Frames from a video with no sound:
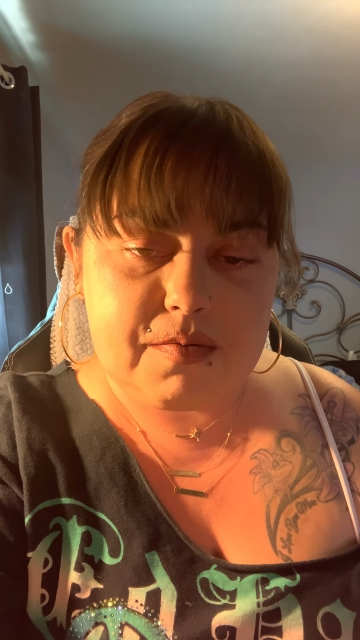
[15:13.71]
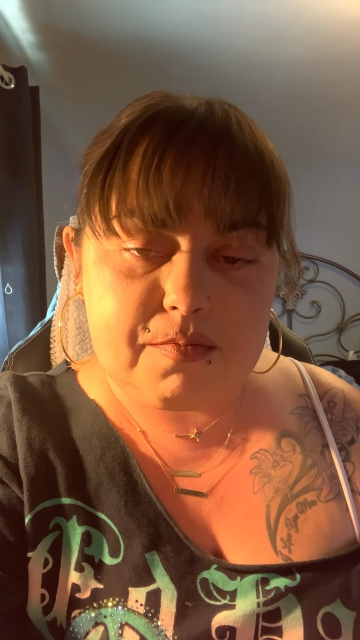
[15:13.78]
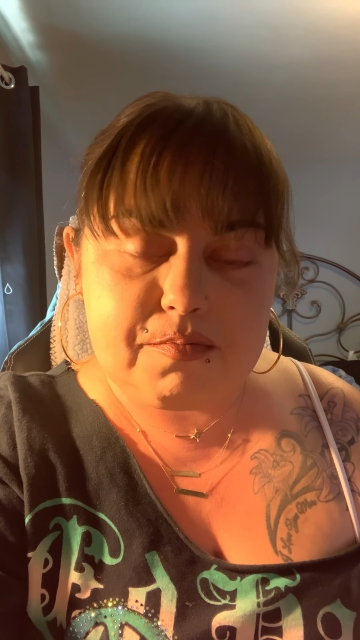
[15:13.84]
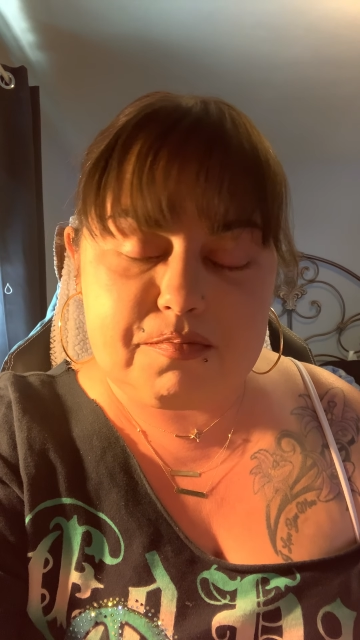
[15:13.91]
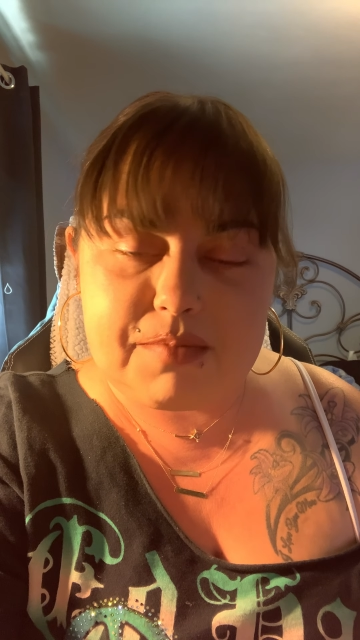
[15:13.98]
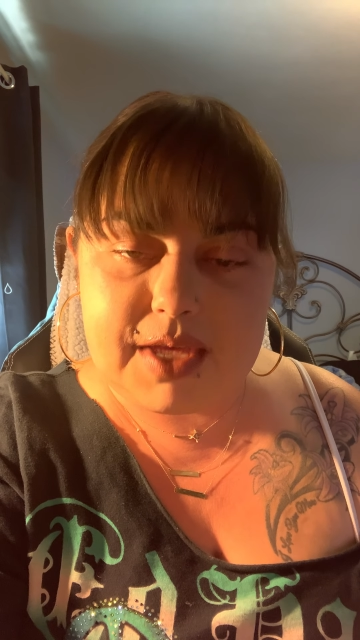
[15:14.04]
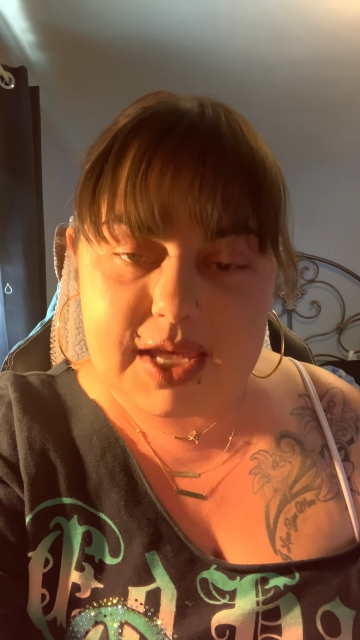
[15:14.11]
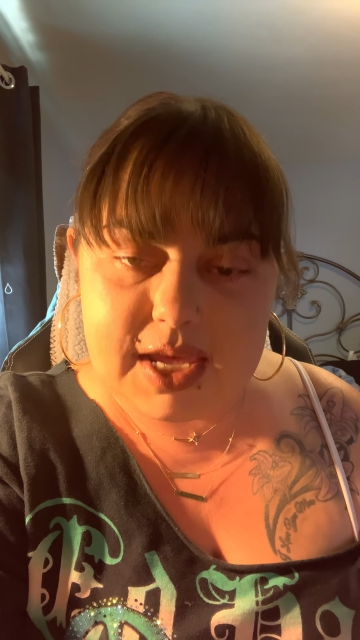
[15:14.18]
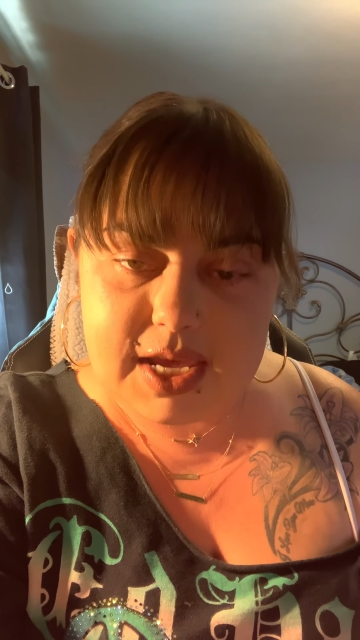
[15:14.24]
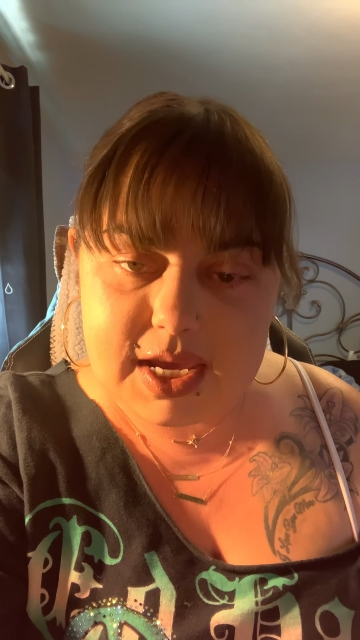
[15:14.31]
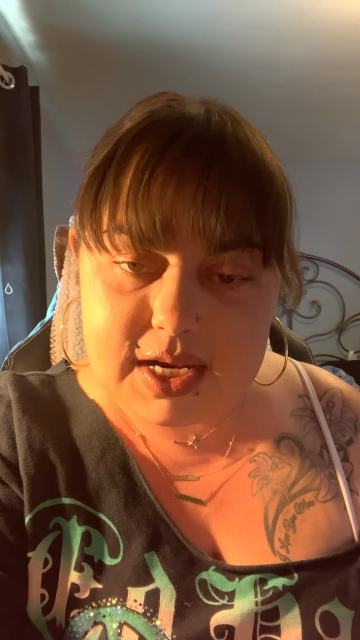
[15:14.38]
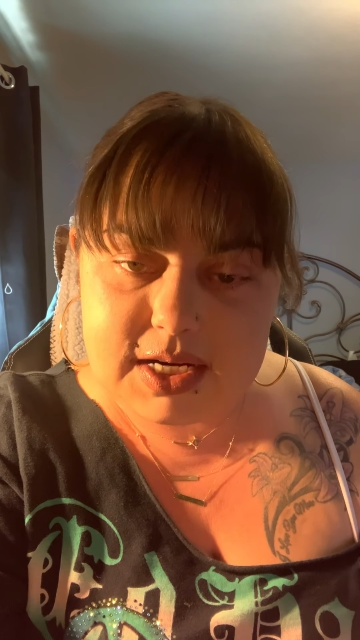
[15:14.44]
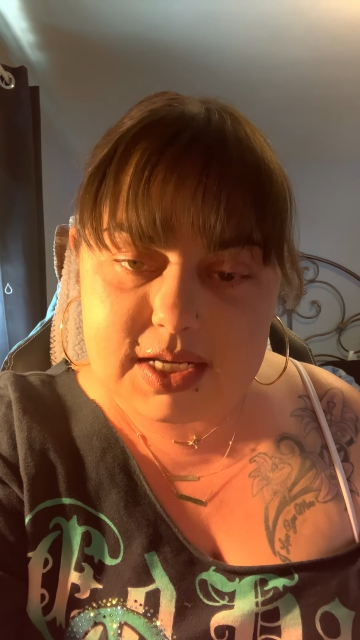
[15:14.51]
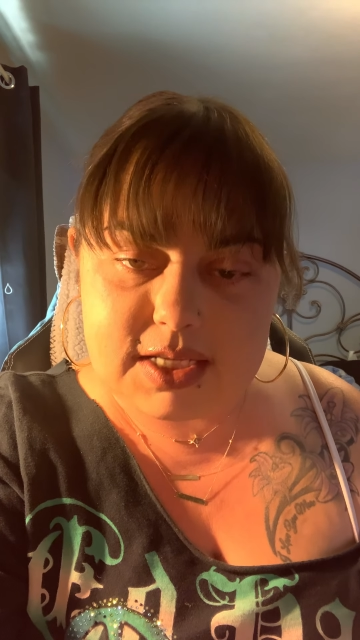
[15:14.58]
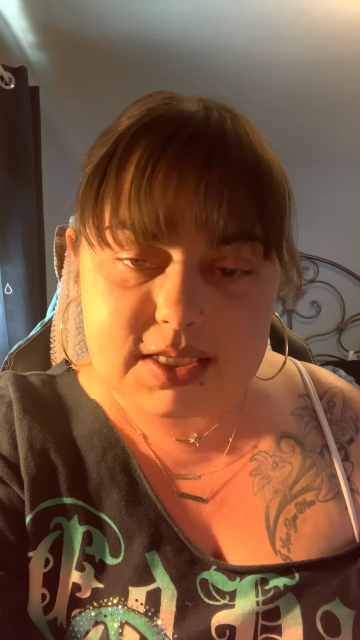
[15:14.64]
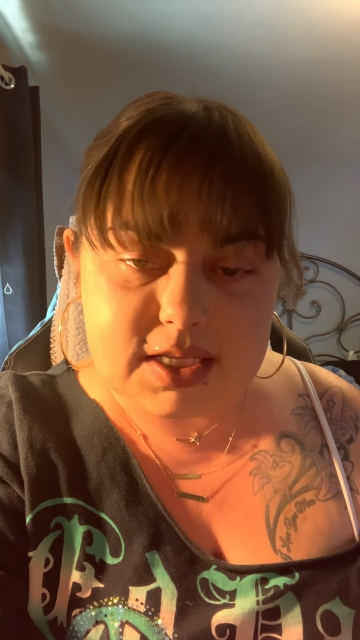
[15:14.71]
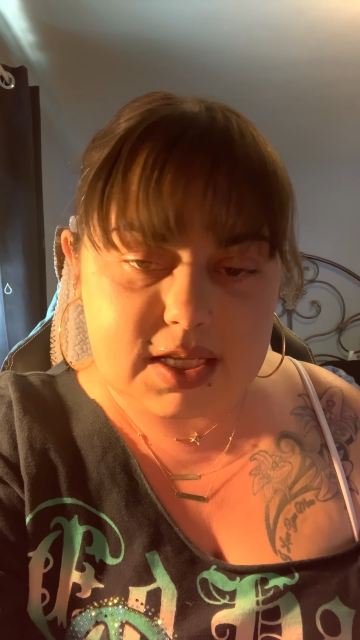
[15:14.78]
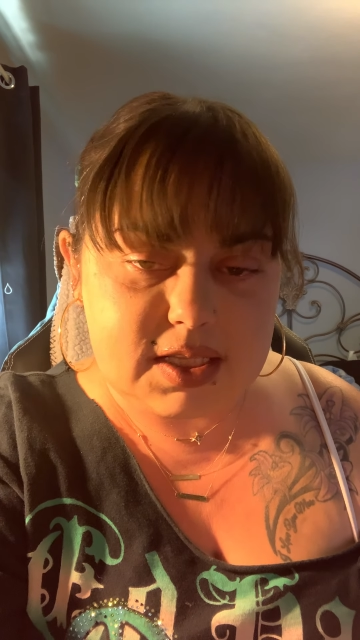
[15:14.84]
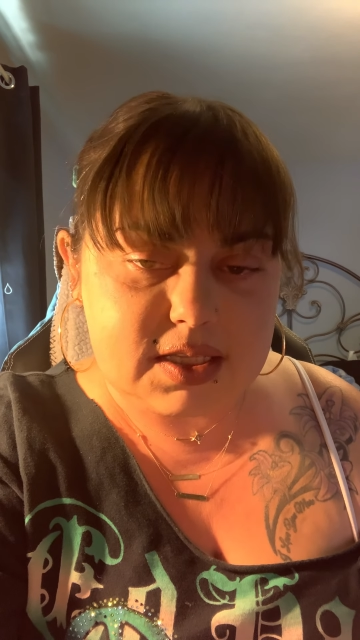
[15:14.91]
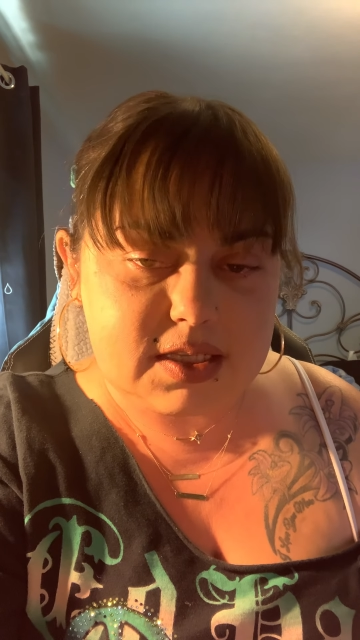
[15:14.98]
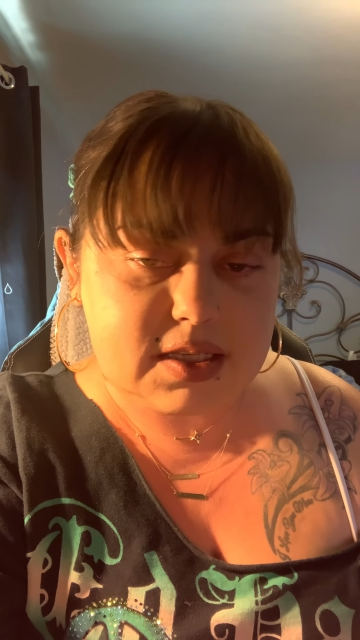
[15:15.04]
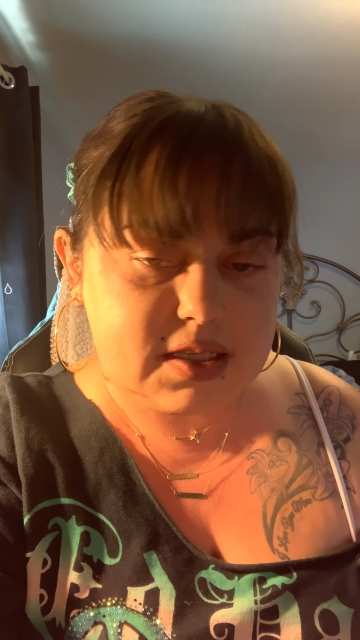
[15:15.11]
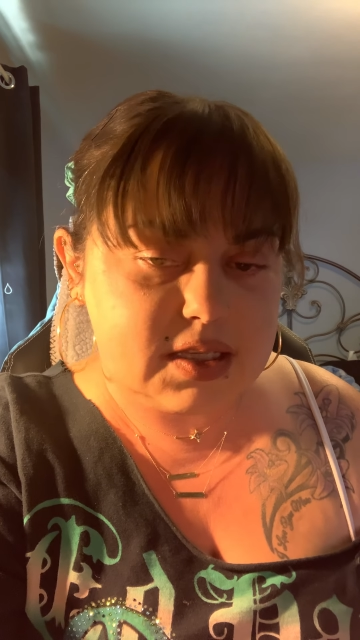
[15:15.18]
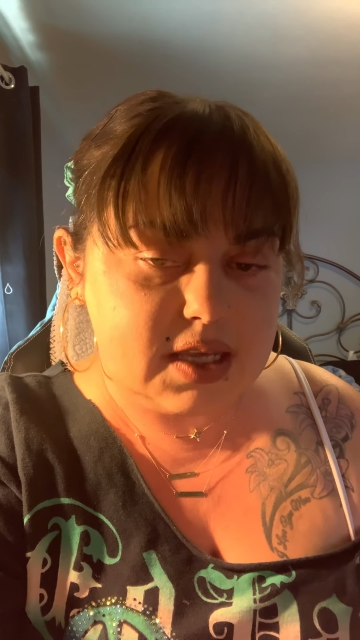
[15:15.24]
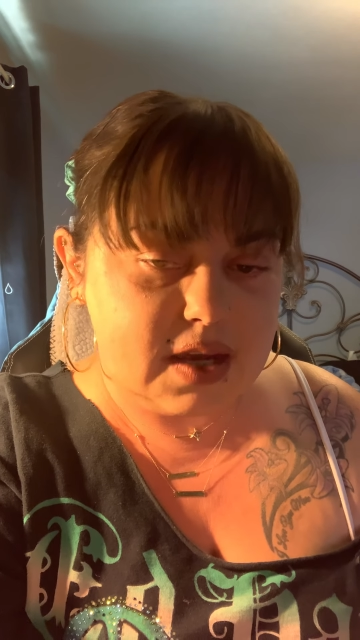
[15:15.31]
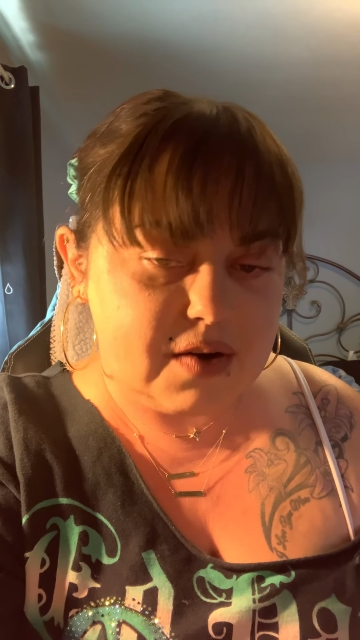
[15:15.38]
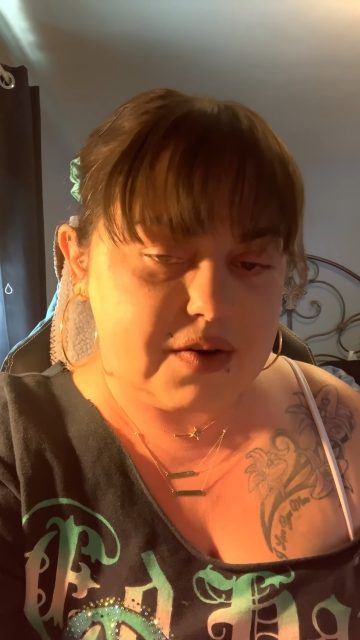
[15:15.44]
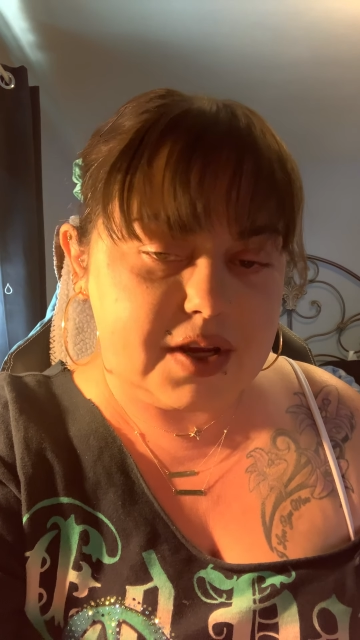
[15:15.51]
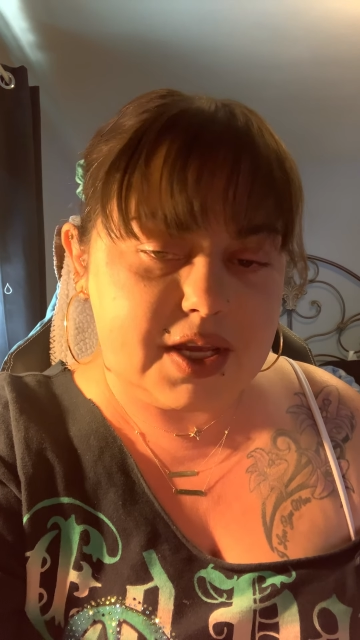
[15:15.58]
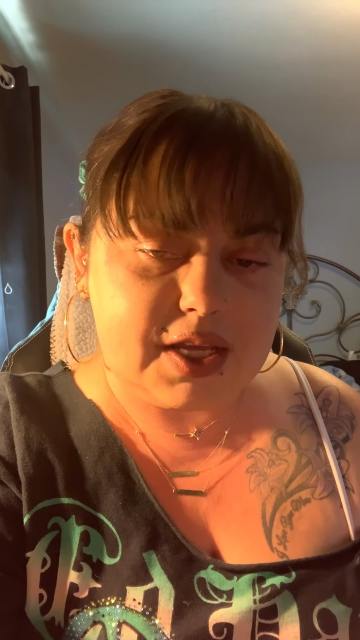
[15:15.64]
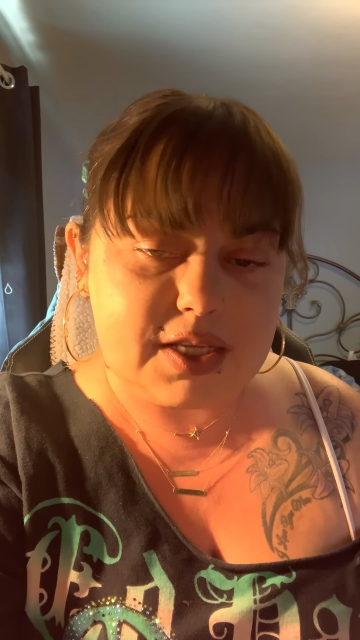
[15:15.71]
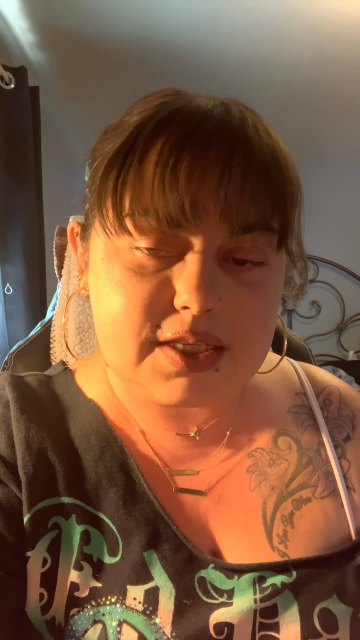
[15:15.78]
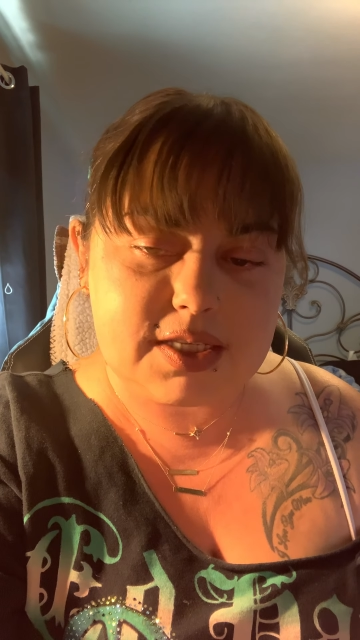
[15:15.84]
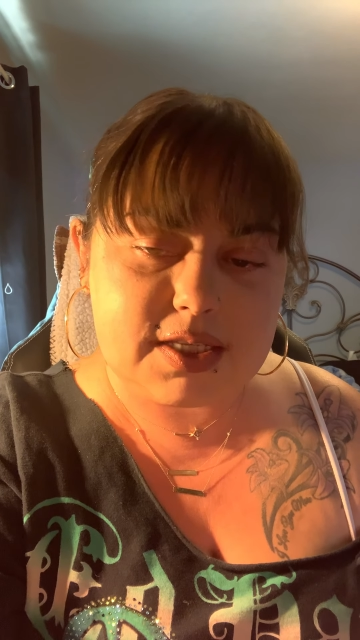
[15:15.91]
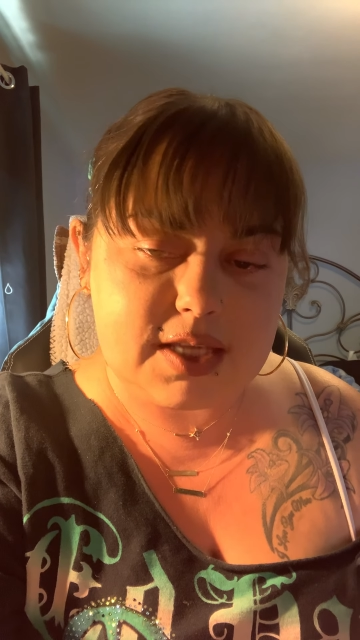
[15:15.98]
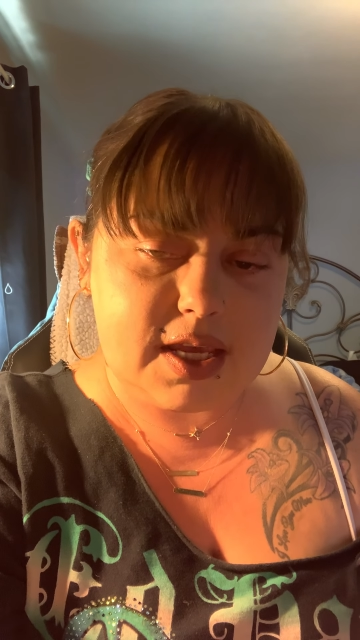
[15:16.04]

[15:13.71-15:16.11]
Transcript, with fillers: man, is it serious.